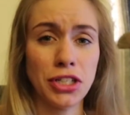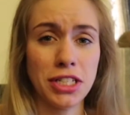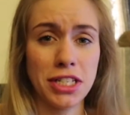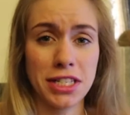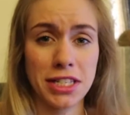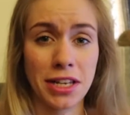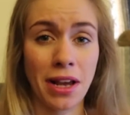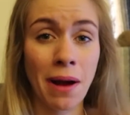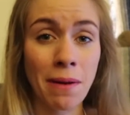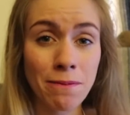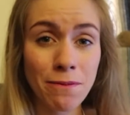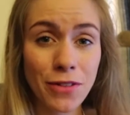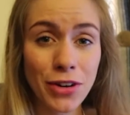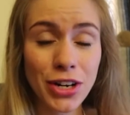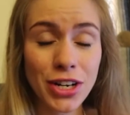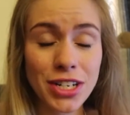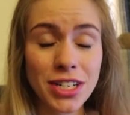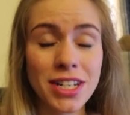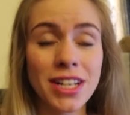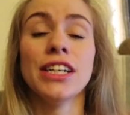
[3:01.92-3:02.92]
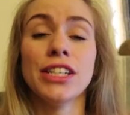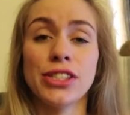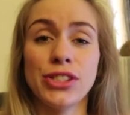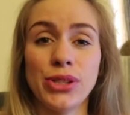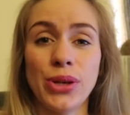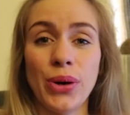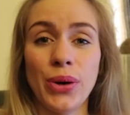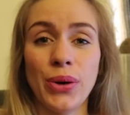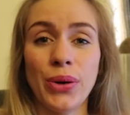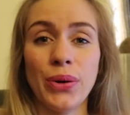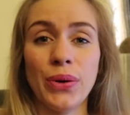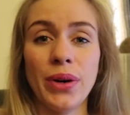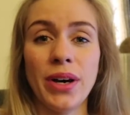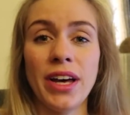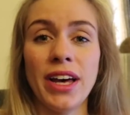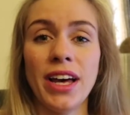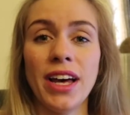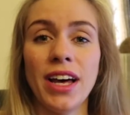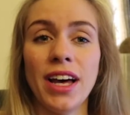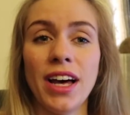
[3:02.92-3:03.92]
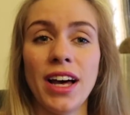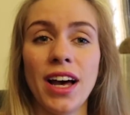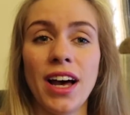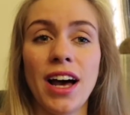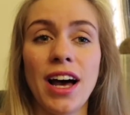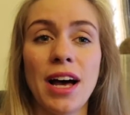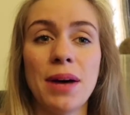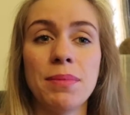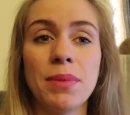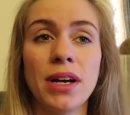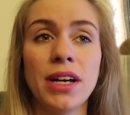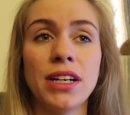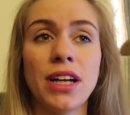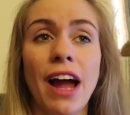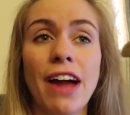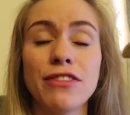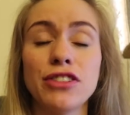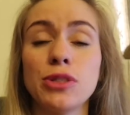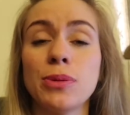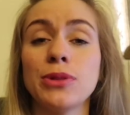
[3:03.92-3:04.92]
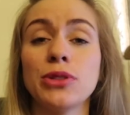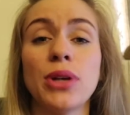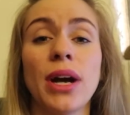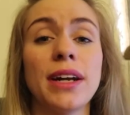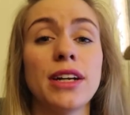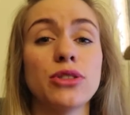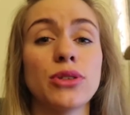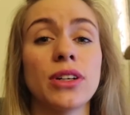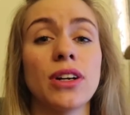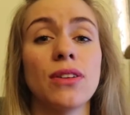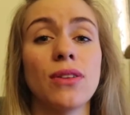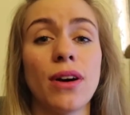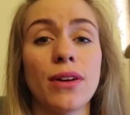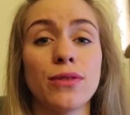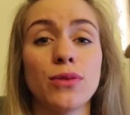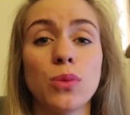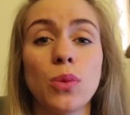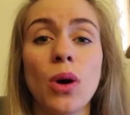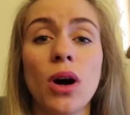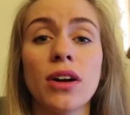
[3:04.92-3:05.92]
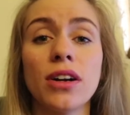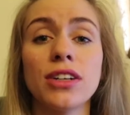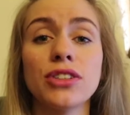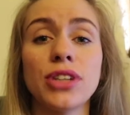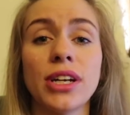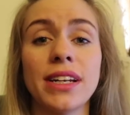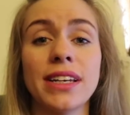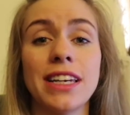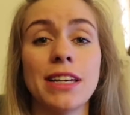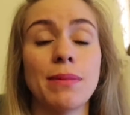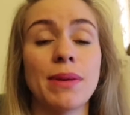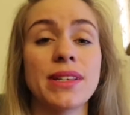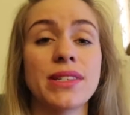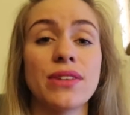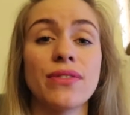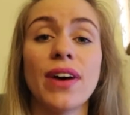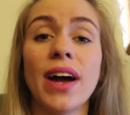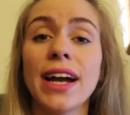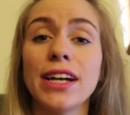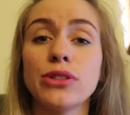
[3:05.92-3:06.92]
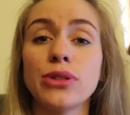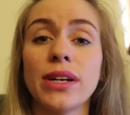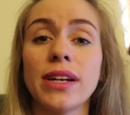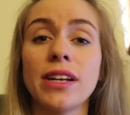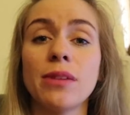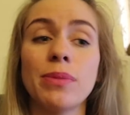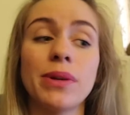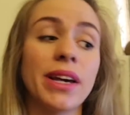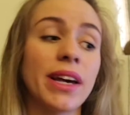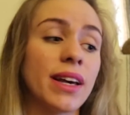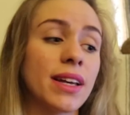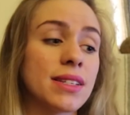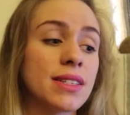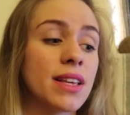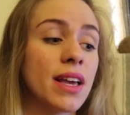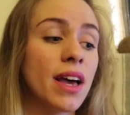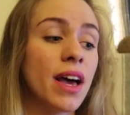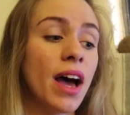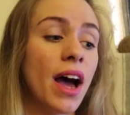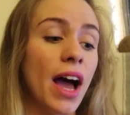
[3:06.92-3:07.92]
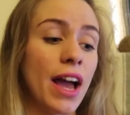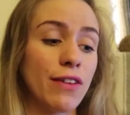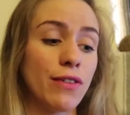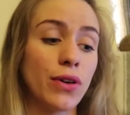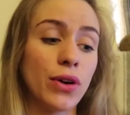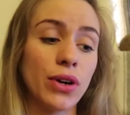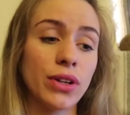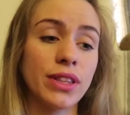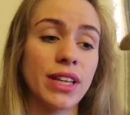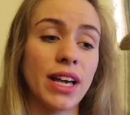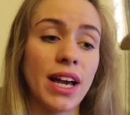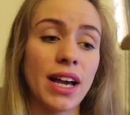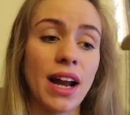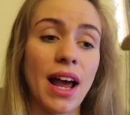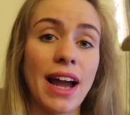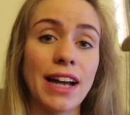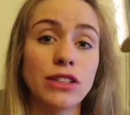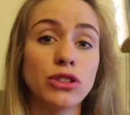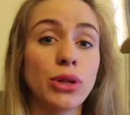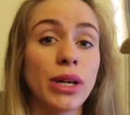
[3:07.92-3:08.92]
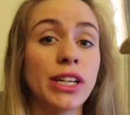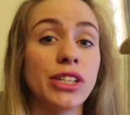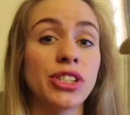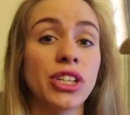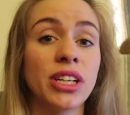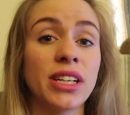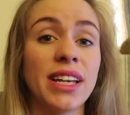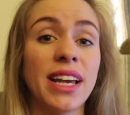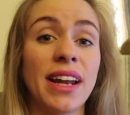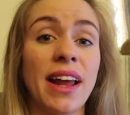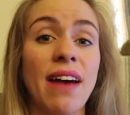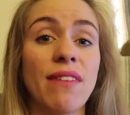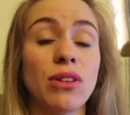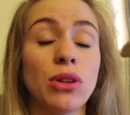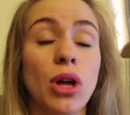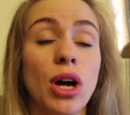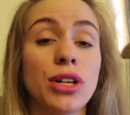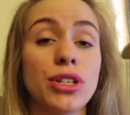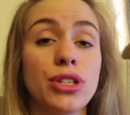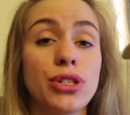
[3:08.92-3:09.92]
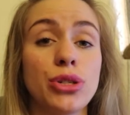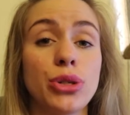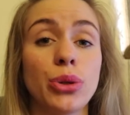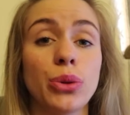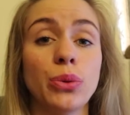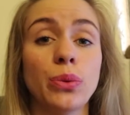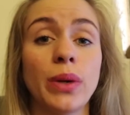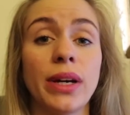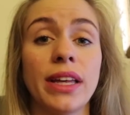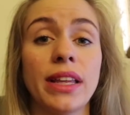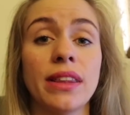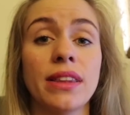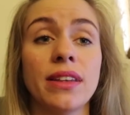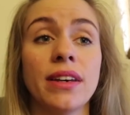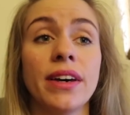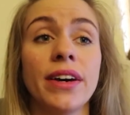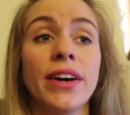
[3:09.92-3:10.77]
discomfort. So I've just been trying to drink a lot of water, trying to keep myself hydrated, because I've heard that hydration can have a lot to do with